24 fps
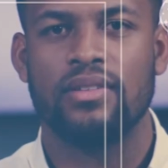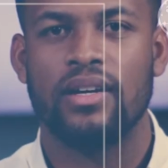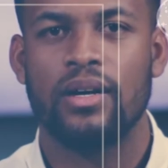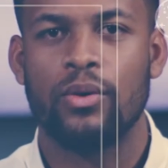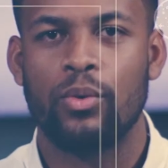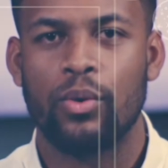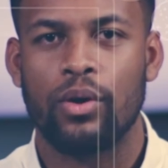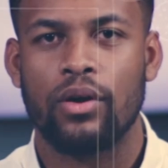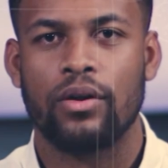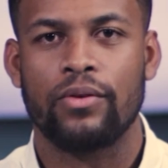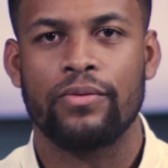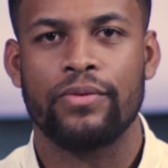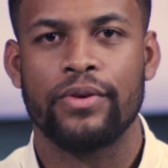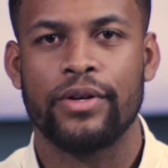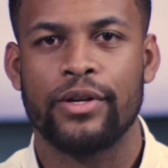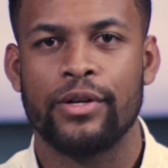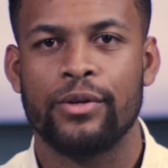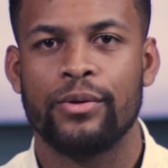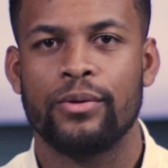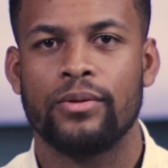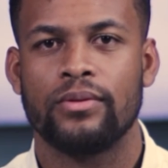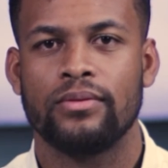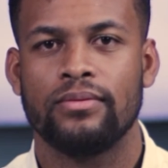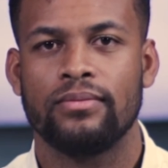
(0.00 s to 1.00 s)
that work for
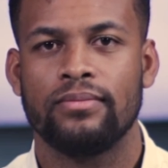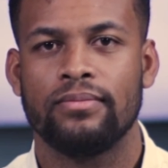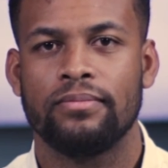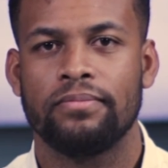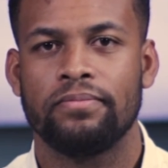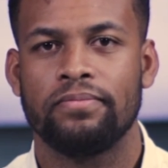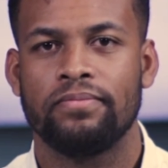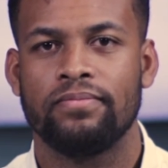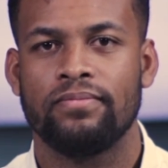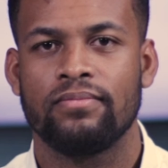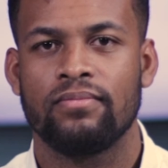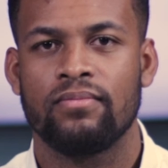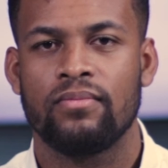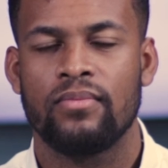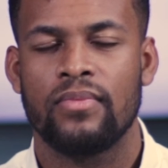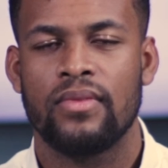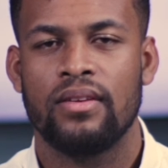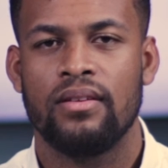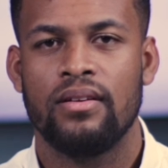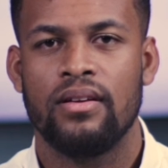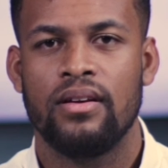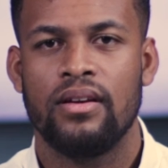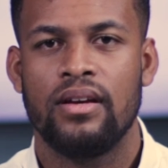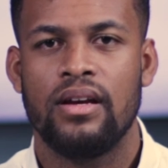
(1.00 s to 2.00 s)
you.
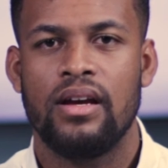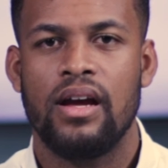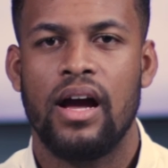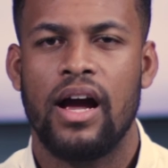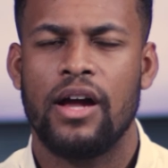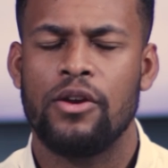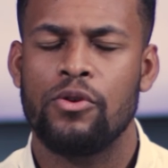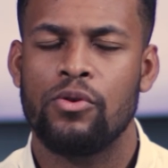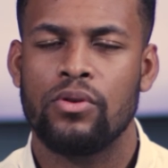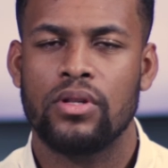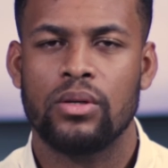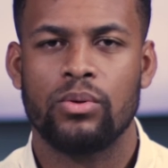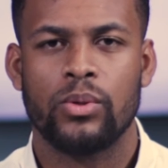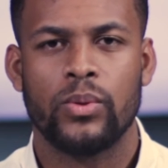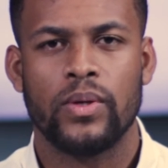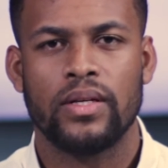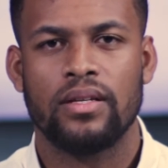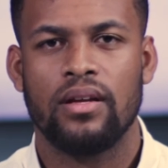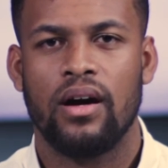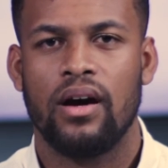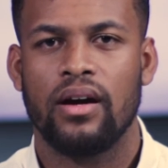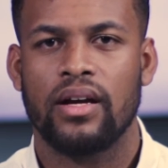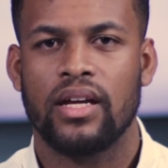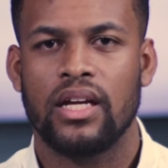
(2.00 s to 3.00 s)
I know that when we're
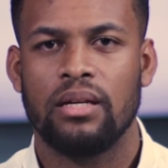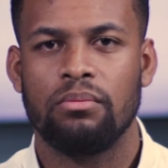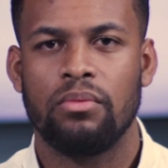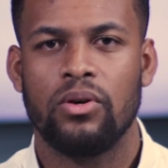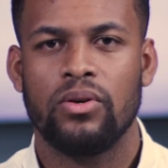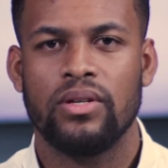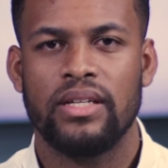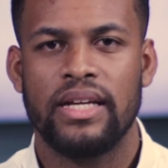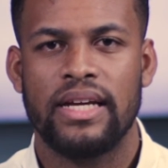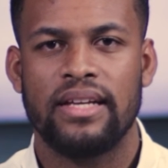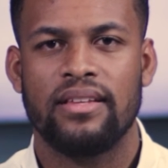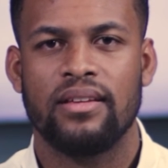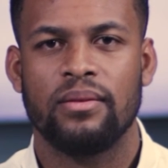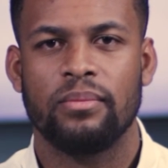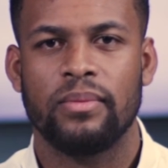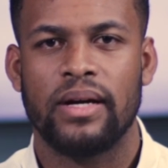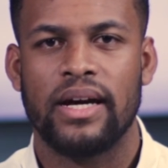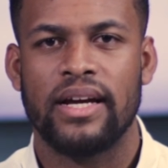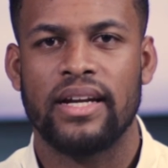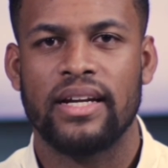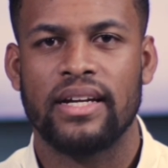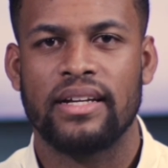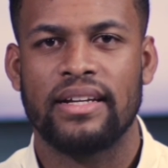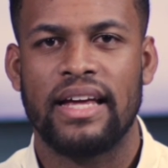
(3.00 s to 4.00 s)
talking about data
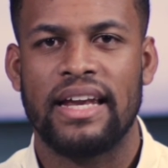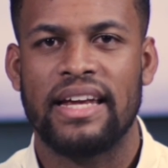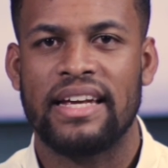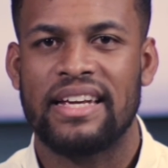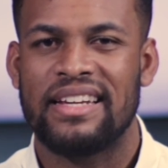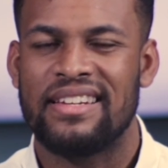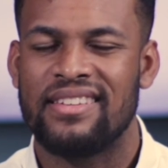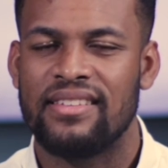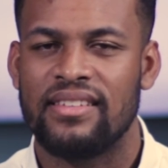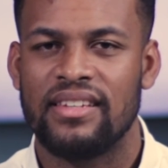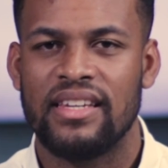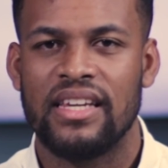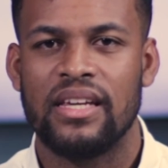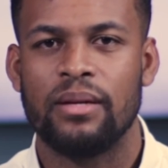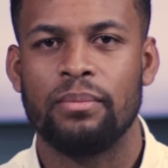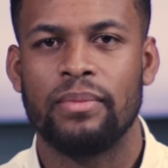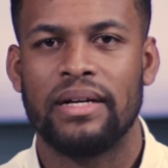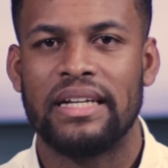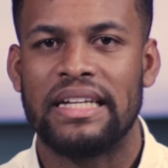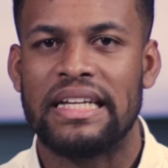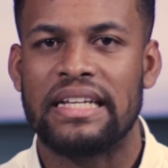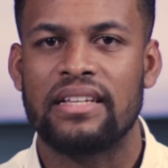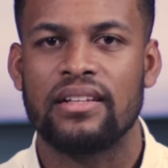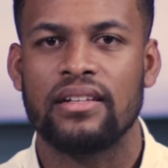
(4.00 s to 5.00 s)
mining that it can seem
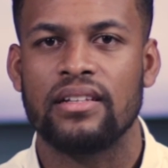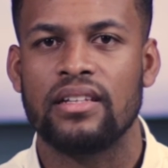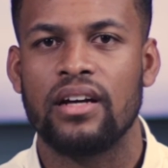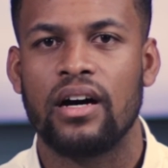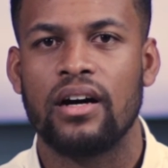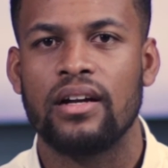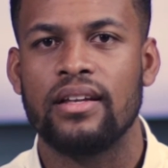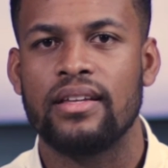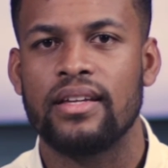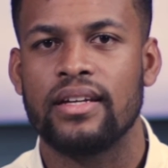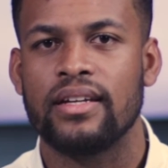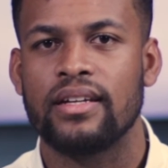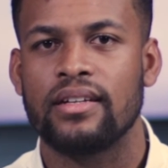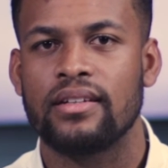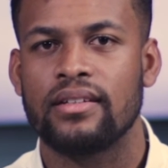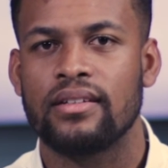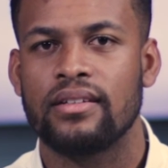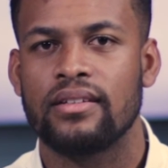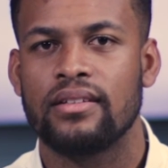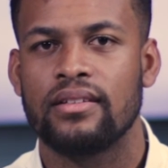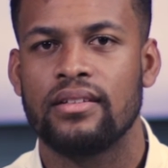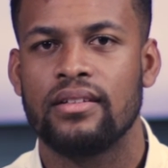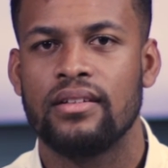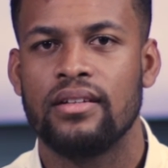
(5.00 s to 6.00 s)
a little daunting.
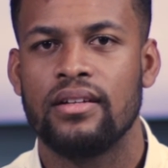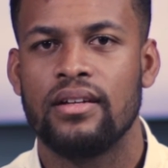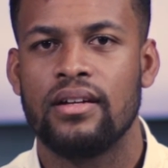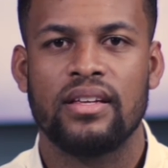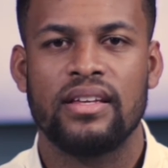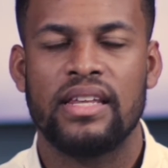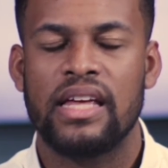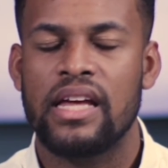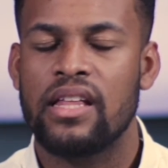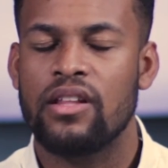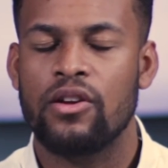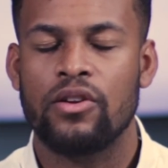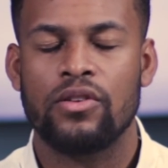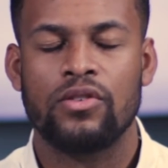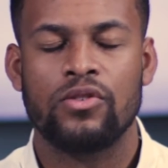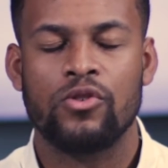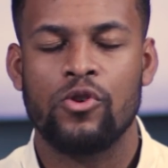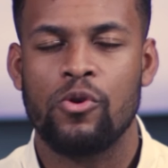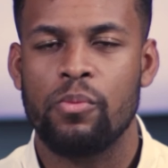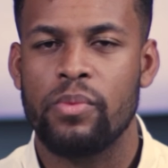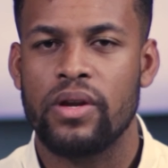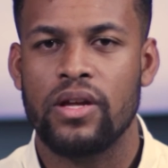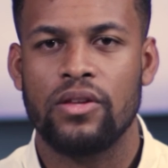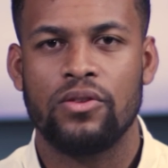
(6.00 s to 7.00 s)
Today there are
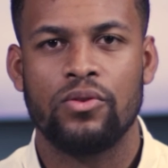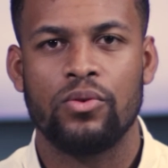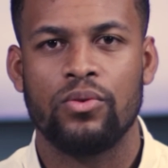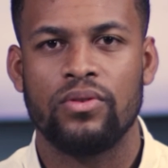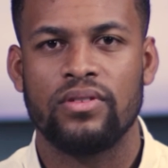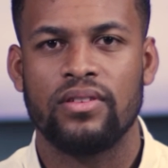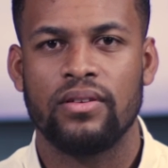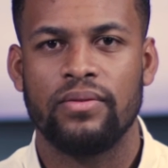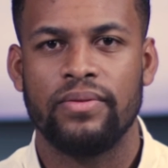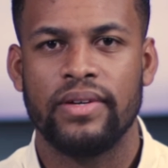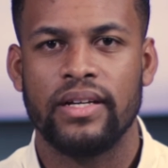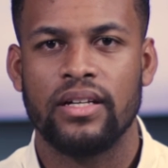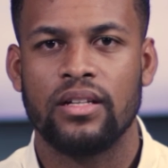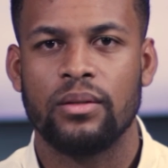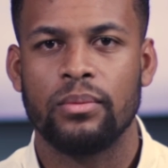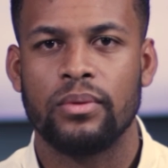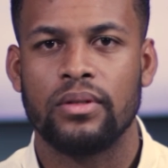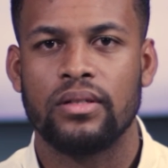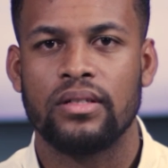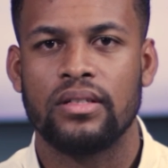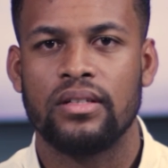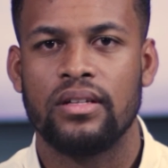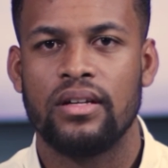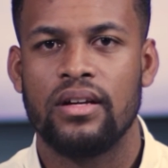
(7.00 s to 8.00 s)
so many tools
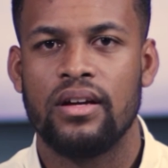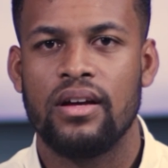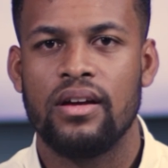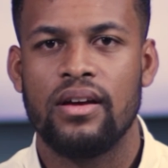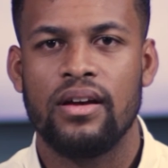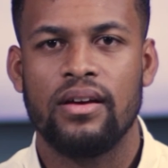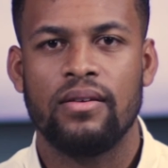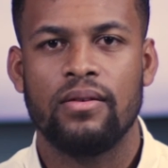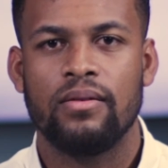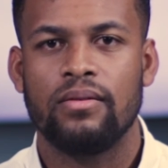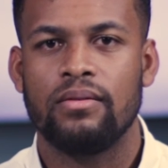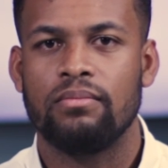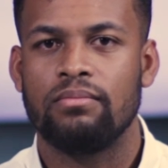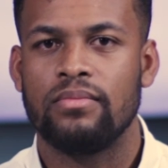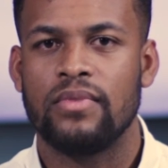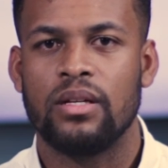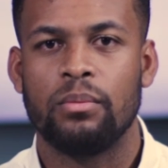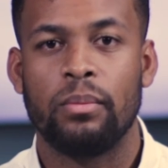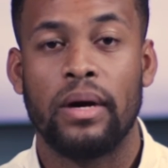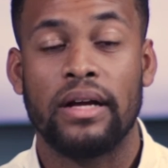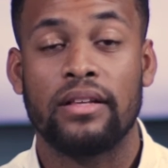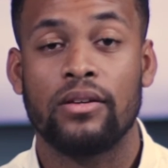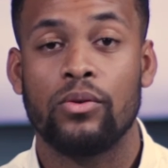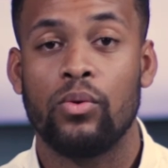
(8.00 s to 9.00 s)
available. No
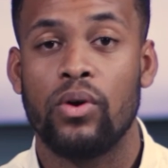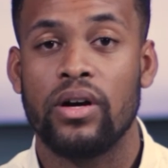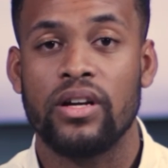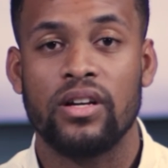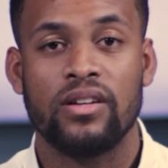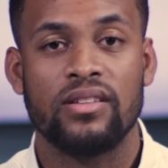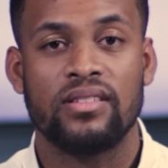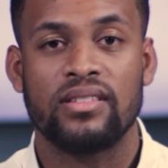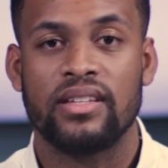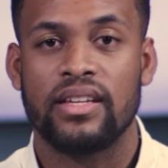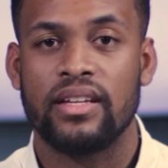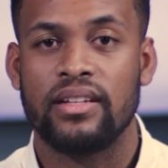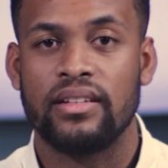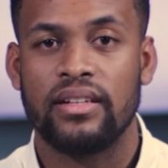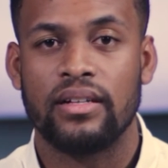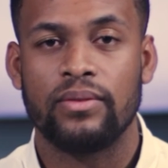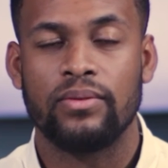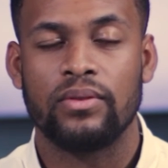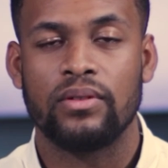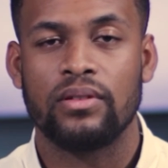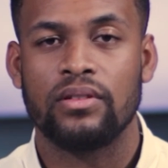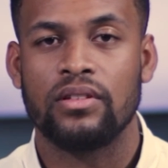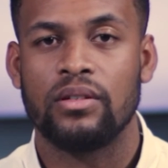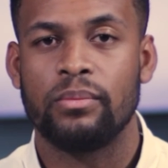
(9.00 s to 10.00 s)
matter what your skill
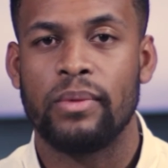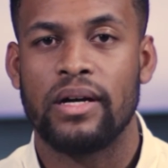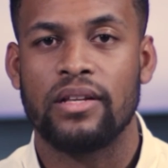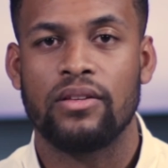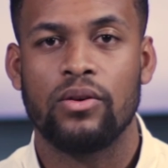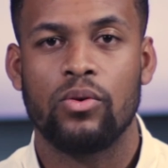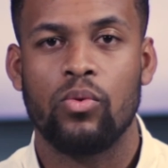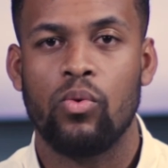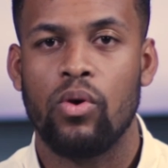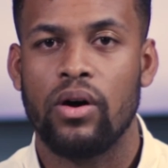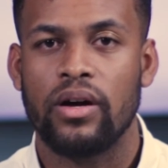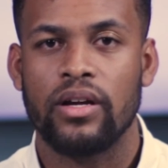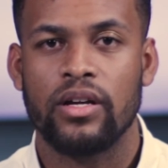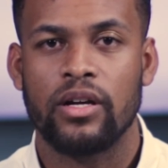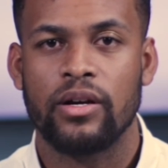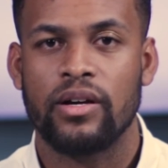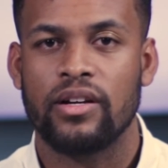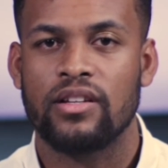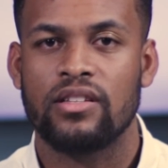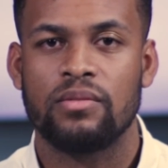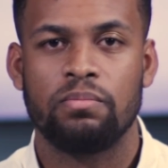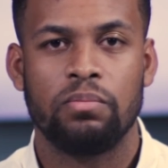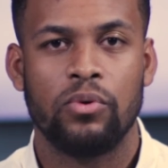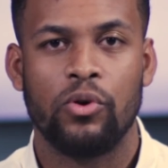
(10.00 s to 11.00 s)
level, no matter what your
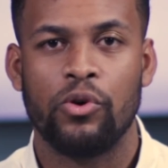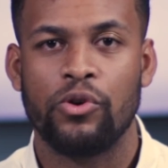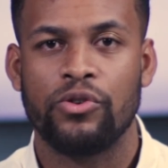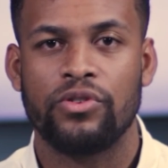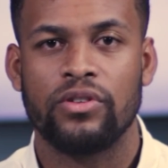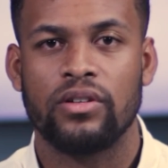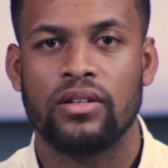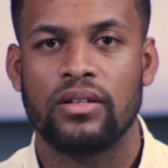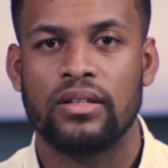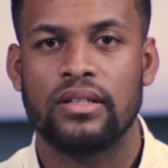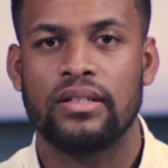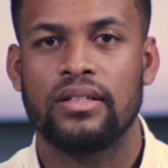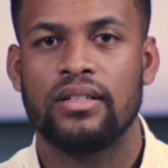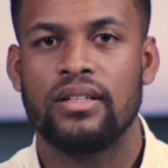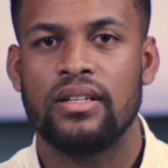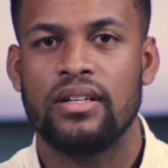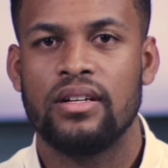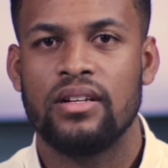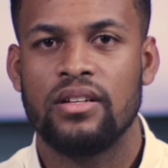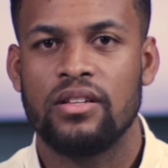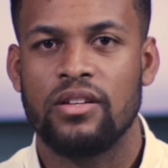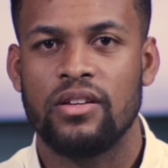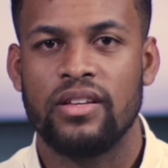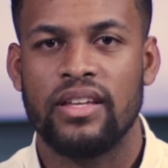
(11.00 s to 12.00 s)
exposure
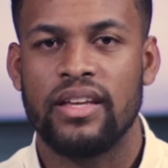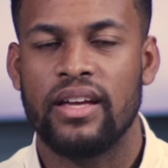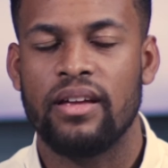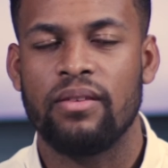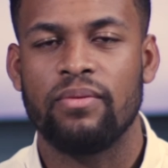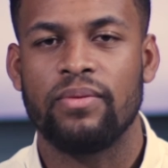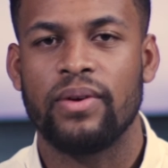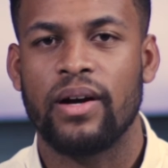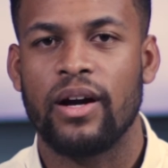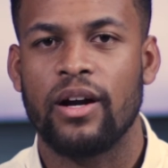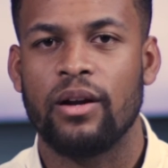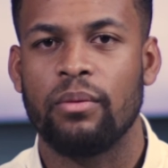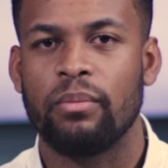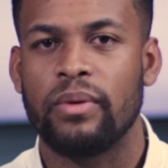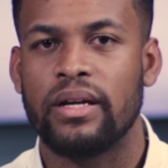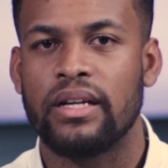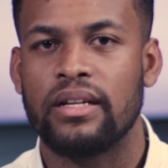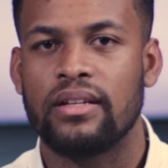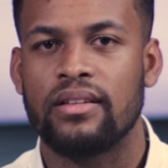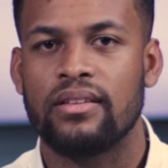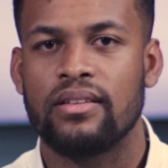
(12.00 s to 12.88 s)
to the environment,